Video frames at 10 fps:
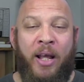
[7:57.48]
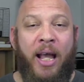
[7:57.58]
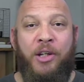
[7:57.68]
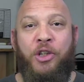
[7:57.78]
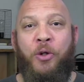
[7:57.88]

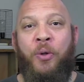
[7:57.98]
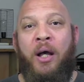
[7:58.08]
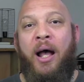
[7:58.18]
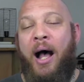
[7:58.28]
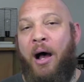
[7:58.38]
And so
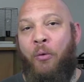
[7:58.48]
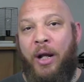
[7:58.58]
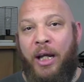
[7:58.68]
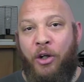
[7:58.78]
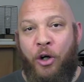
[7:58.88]
I
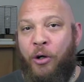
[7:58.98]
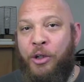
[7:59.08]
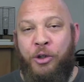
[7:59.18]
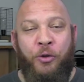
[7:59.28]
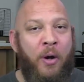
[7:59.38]
want to
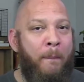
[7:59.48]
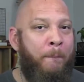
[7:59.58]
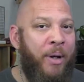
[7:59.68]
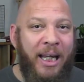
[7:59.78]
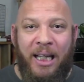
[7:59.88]
encourage you, be